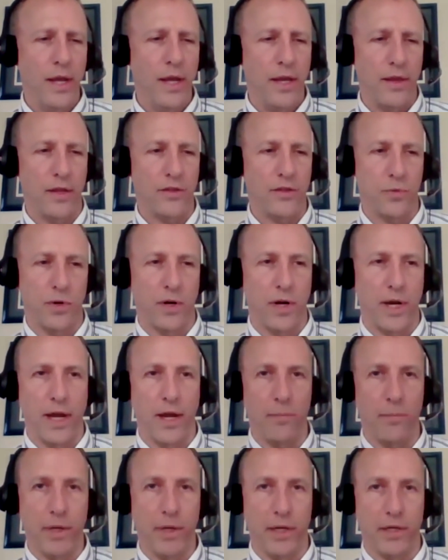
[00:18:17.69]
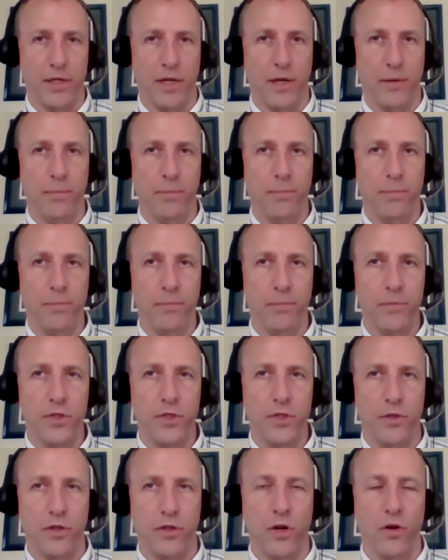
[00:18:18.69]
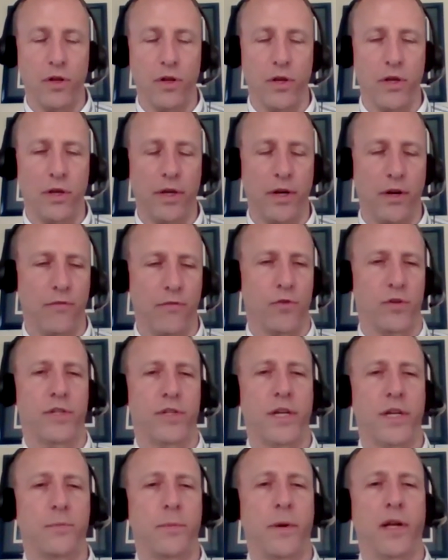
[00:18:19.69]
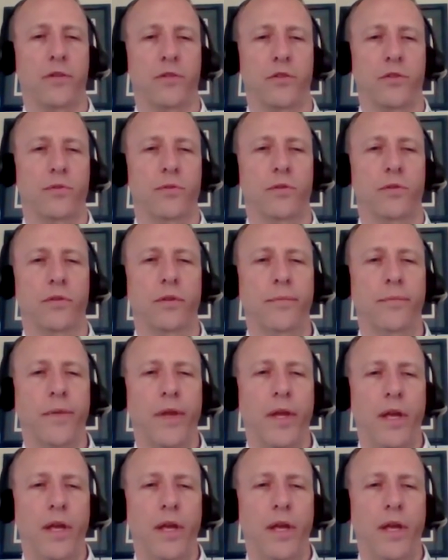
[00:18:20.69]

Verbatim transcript: And that's where I got picked up to go to Air Force Test Pilot School.